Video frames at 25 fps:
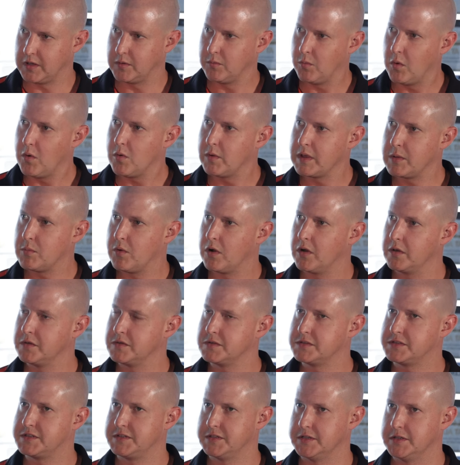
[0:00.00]
like, what we
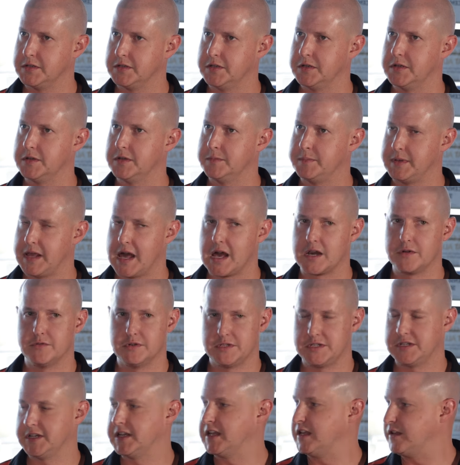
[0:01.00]
want to be able to
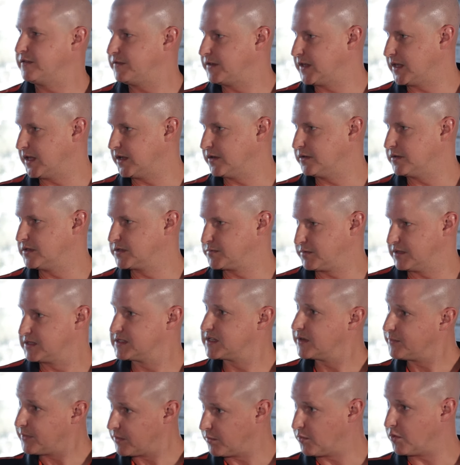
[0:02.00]
achieve here is
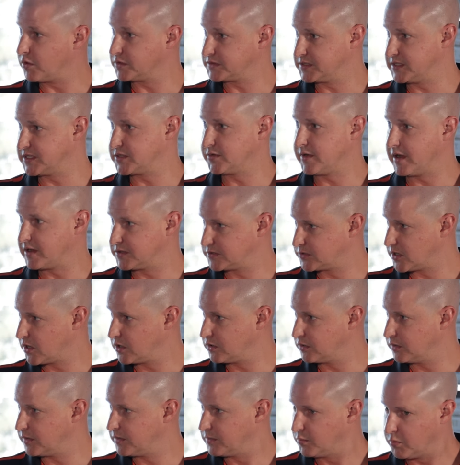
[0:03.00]
when someone walks into our
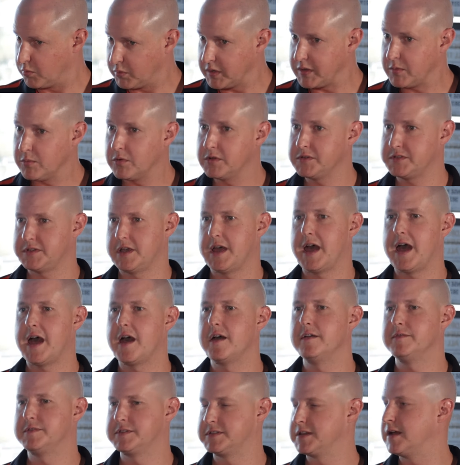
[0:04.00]
showroom, we want to
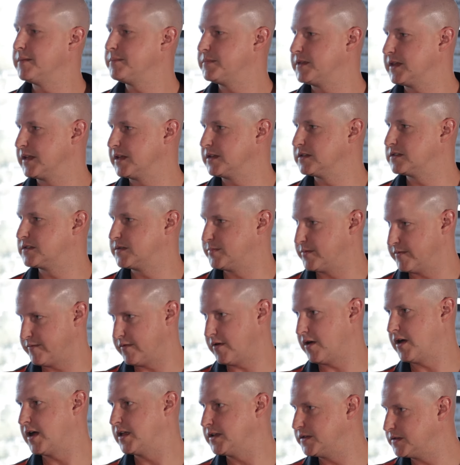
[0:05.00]
have something to
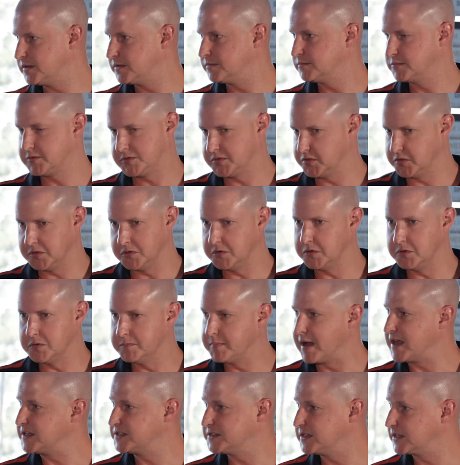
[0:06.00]
provide
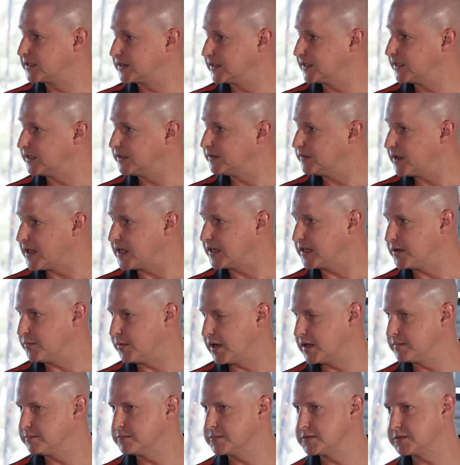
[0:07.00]
to basically
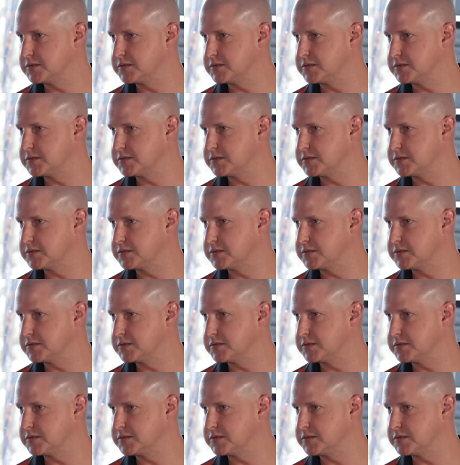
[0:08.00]
anyone.